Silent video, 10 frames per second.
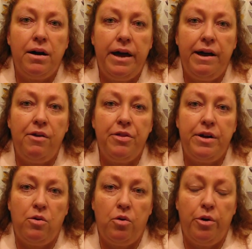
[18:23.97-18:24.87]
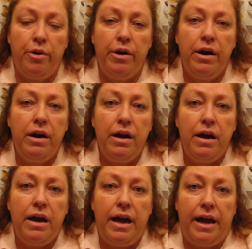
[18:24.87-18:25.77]
health in order
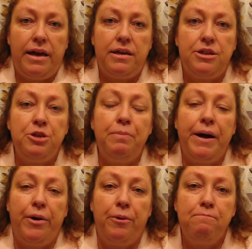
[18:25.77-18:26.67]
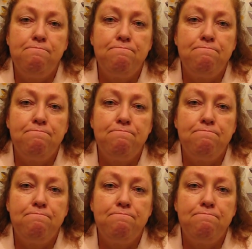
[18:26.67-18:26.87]
and do better.